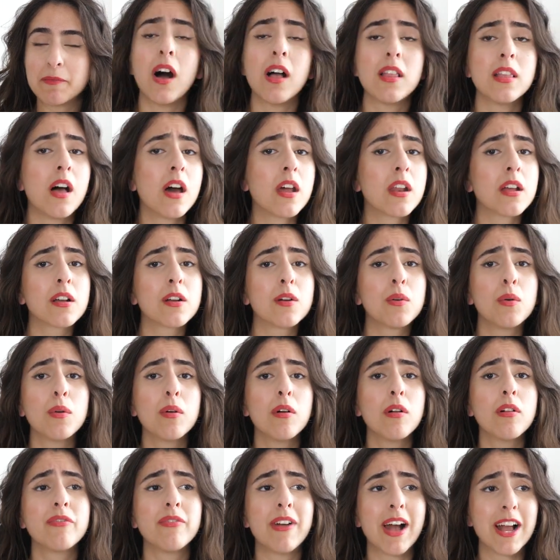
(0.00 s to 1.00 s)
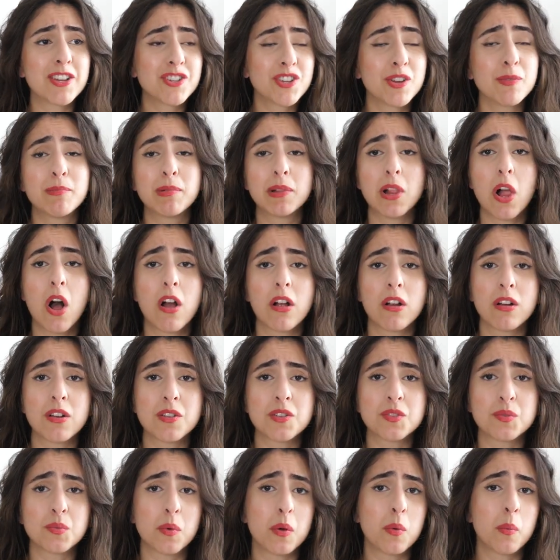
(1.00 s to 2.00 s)
A lot of cool fashion
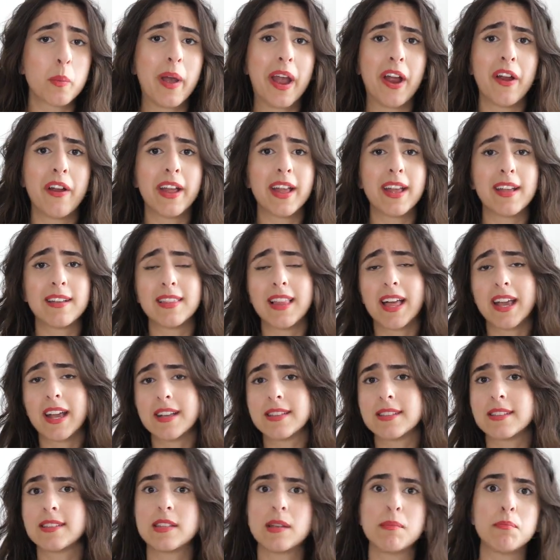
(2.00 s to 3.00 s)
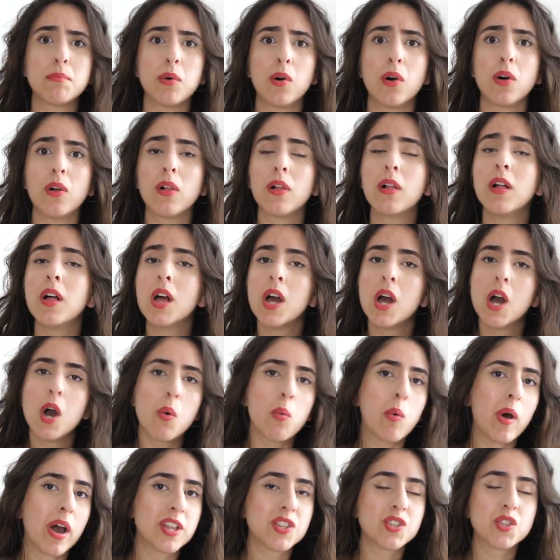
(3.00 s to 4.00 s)
bloggers were wearing like a simple
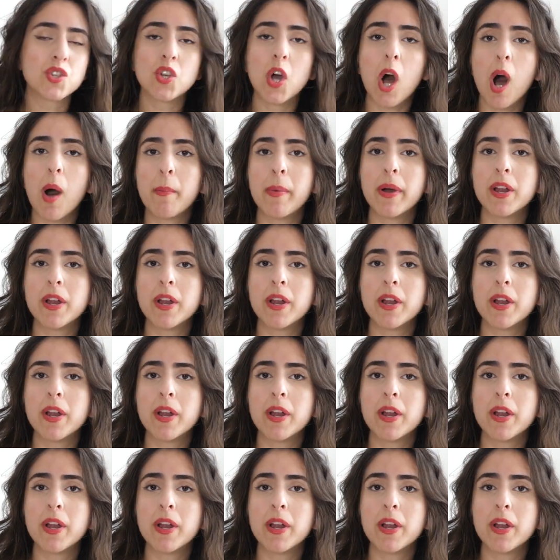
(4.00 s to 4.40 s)
white top